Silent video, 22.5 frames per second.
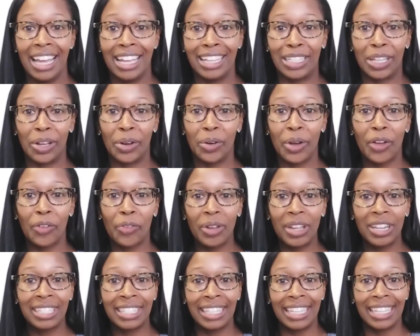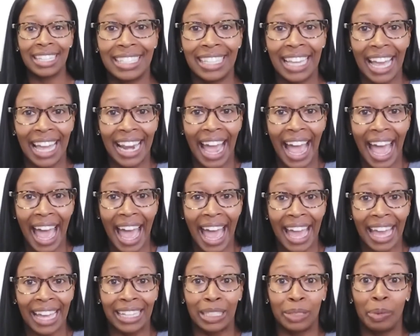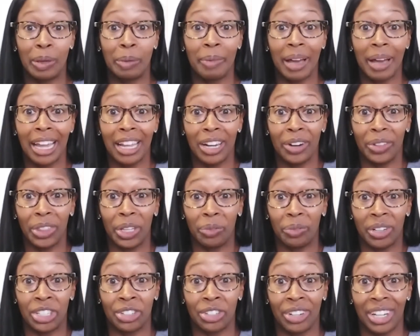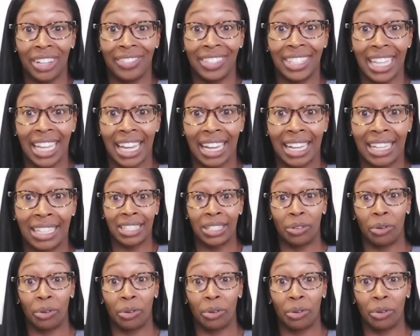So if we see 10 eggs, we might only retrieve six,